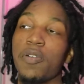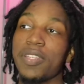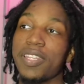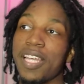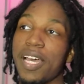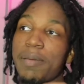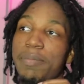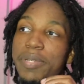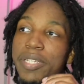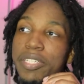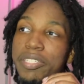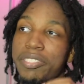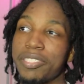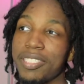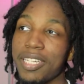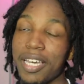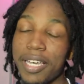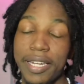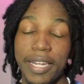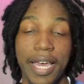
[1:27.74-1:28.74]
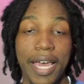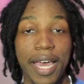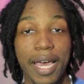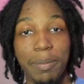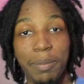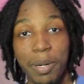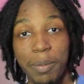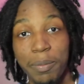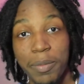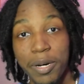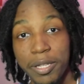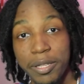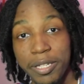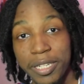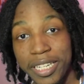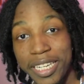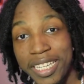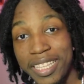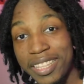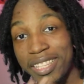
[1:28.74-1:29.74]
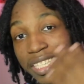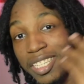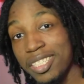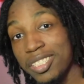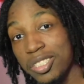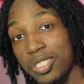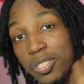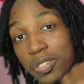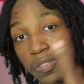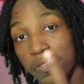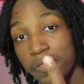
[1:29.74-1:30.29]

with that being said, I had my mother get these two